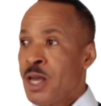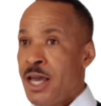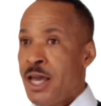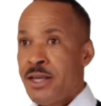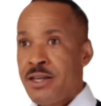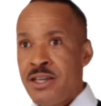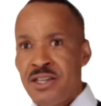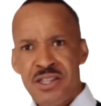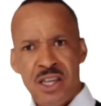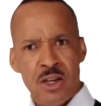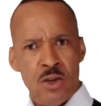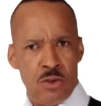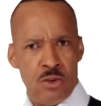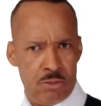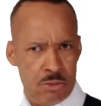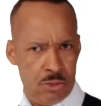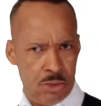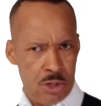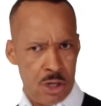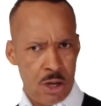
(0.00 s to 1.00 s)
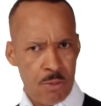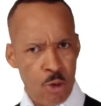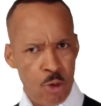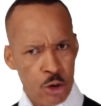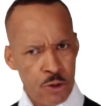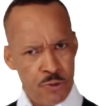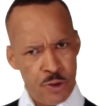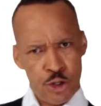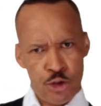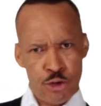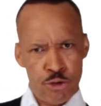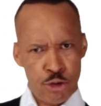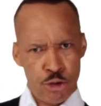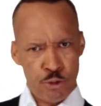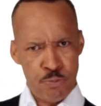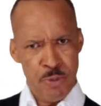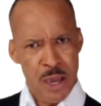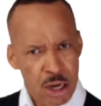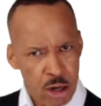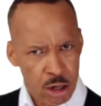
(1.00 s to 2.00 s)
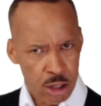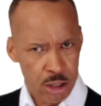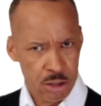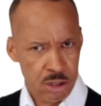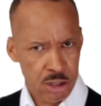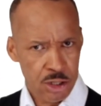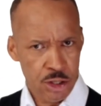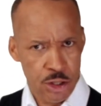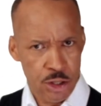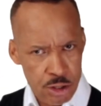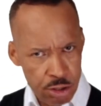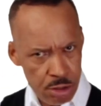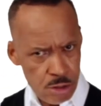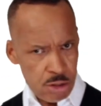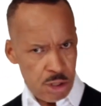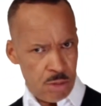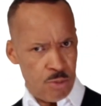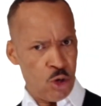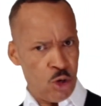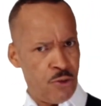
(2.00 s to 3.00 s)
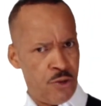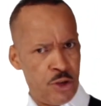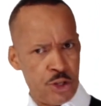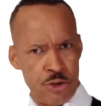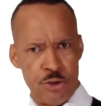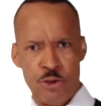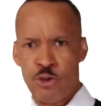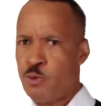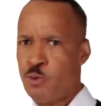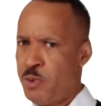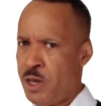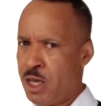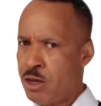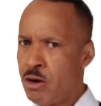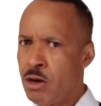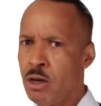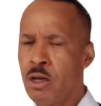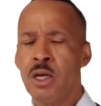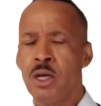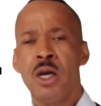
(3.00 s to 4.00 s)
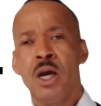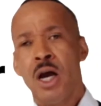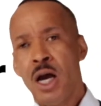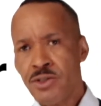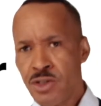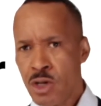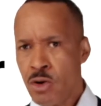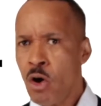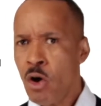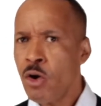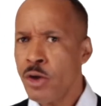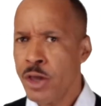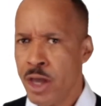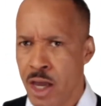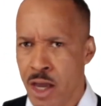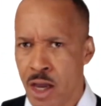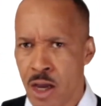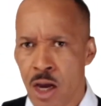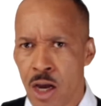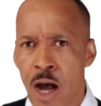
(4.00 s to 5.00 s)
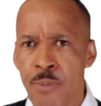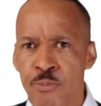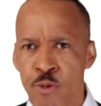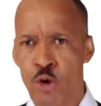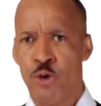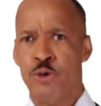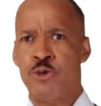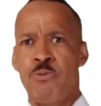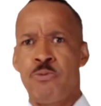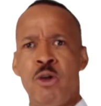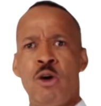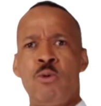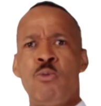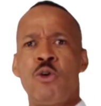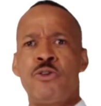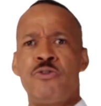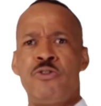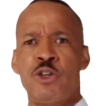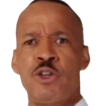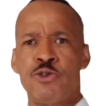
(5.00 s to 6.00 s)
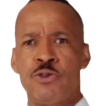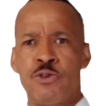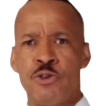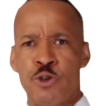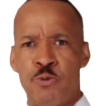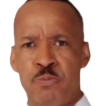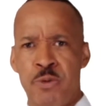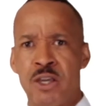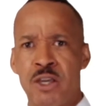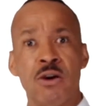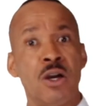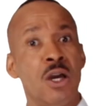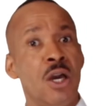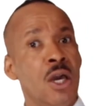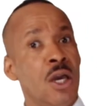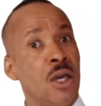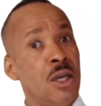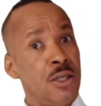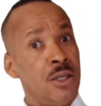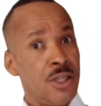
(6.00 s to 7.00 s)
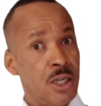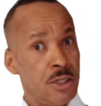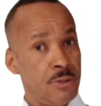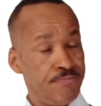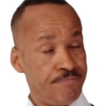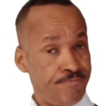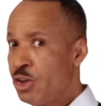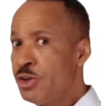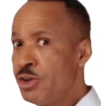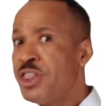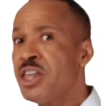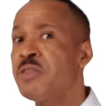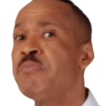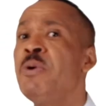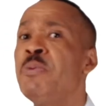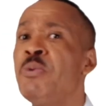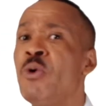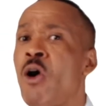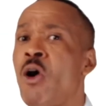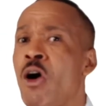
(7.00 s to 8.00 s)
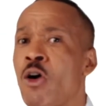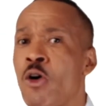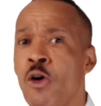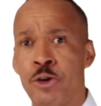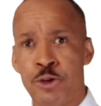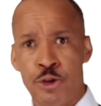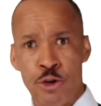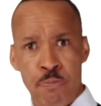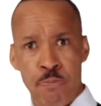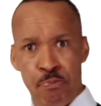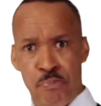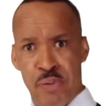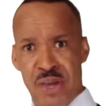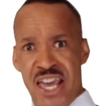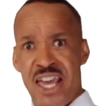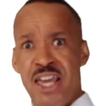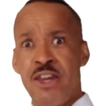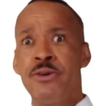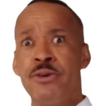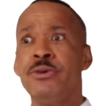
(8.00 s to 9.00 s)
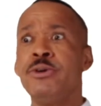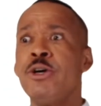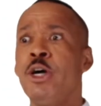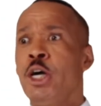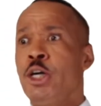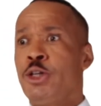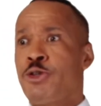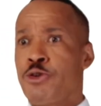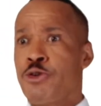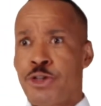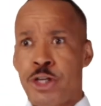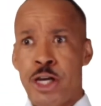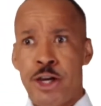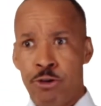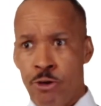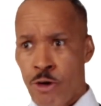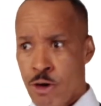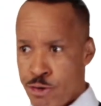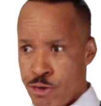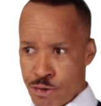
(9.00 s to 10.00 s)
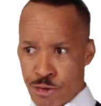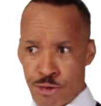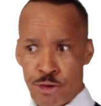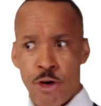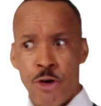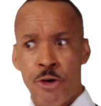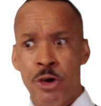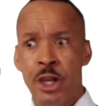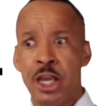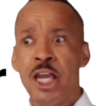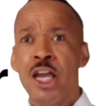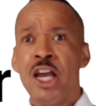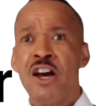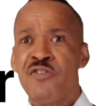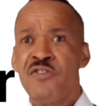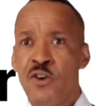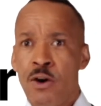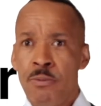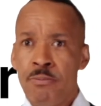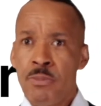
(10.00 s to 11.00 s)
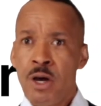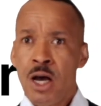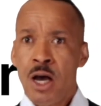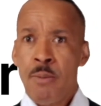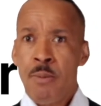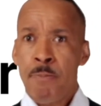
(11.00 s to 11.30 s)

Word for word: And he said, a motivational speaker? You, a motivational speaker? I said, oh yeah, I'm going to be a motivational speaker. He said, you think people are going to pay you to share your story from